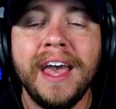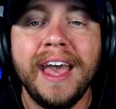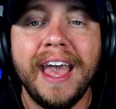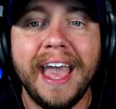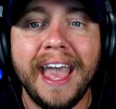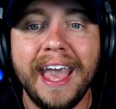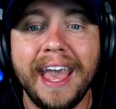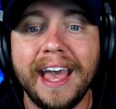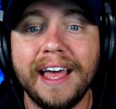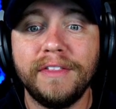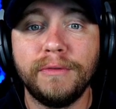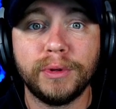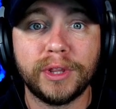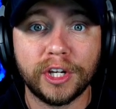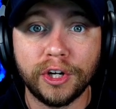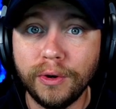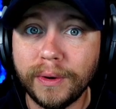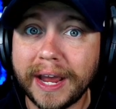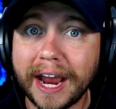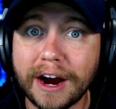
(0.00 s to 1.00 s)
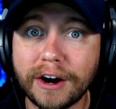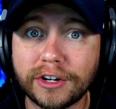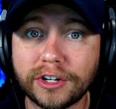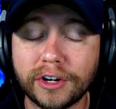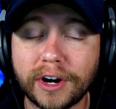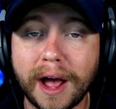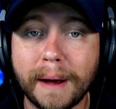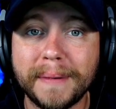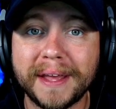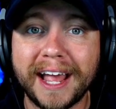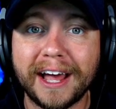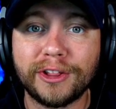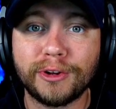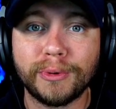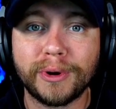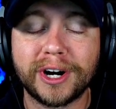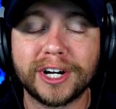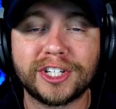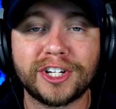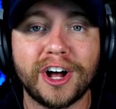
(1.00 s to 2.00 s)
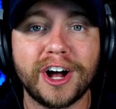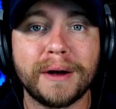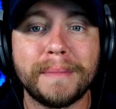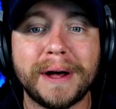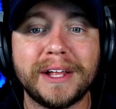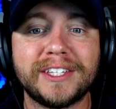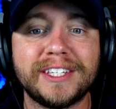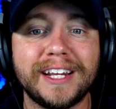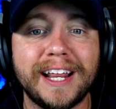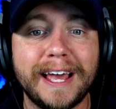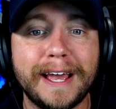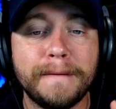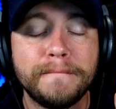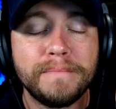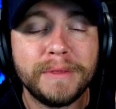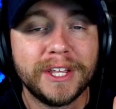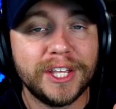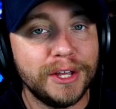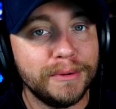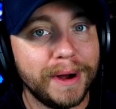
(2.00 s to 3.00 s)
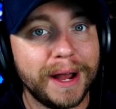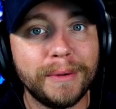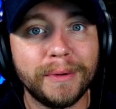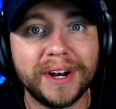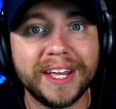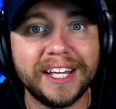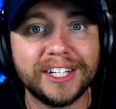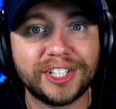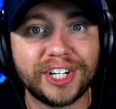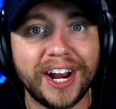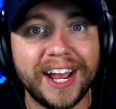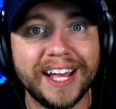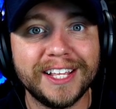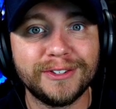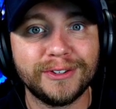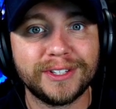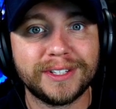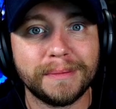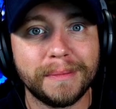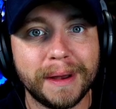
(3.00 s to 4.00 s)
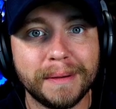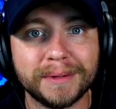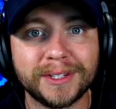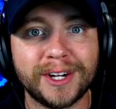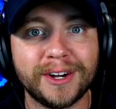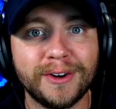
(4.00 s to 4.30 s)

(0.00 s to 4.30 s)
and with the new character coming out that we're going to talk about today, you might want to get your hands on some Amazon